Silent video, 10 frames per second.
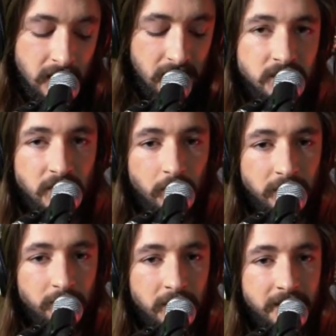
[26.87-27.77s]
So when
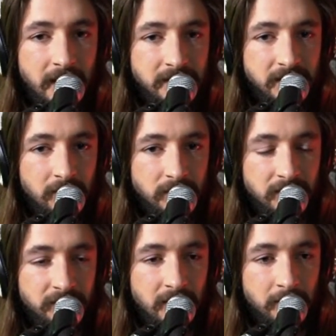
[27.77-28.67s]
you play that sequence
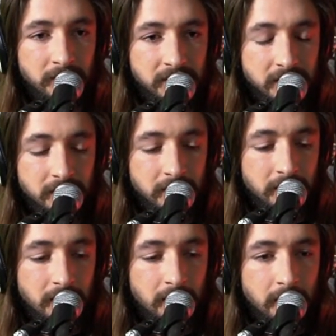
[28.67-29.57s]
of notes,
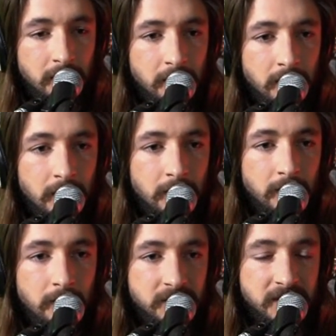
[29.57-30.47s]

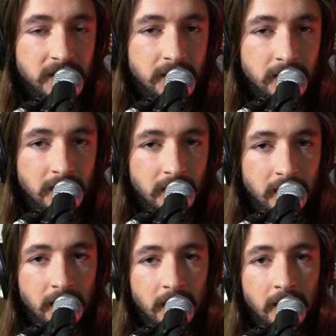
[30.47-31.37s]
C,
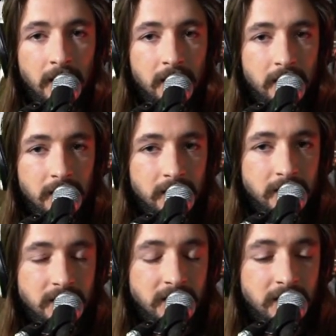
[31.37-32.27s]

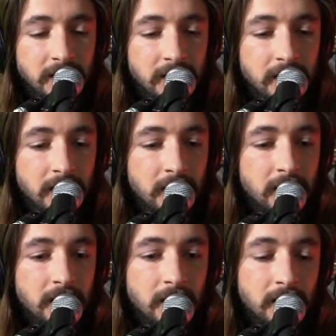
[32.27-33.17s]
D,
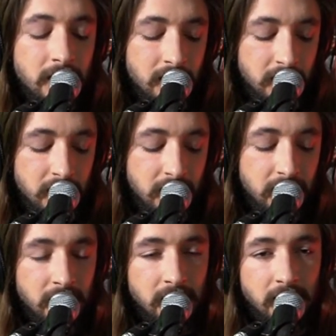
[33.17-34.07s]

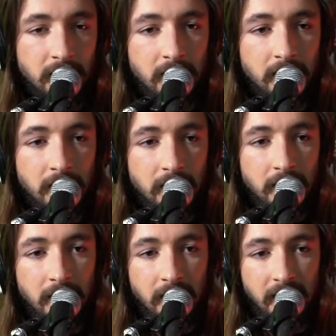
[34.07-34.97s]
E,
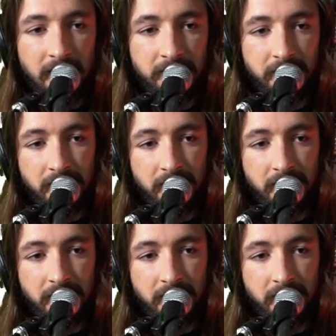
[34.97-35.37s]
F,